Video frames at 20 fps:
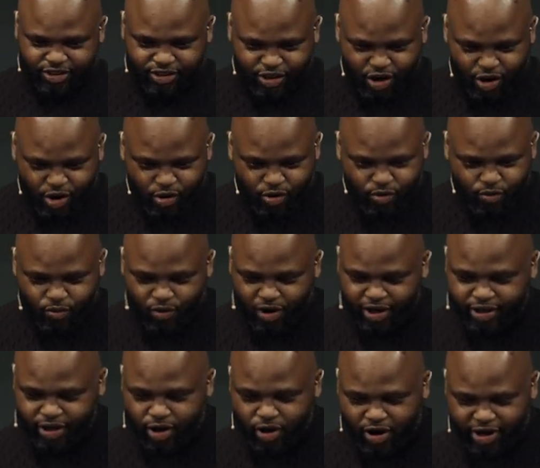know
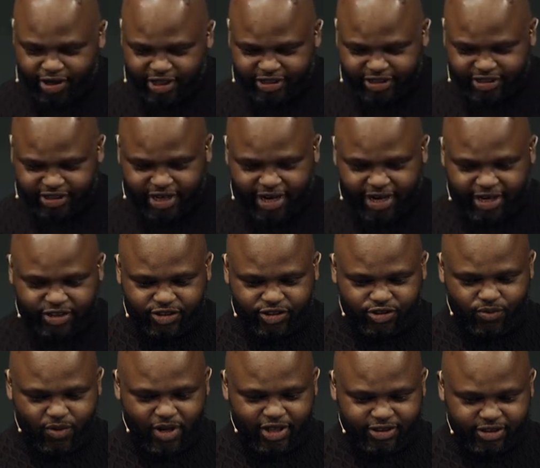what God is saying
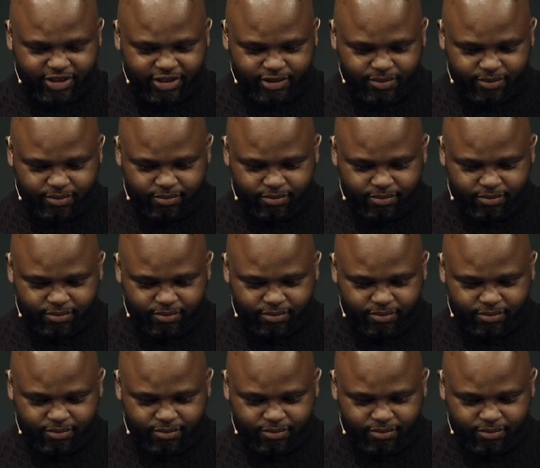to us.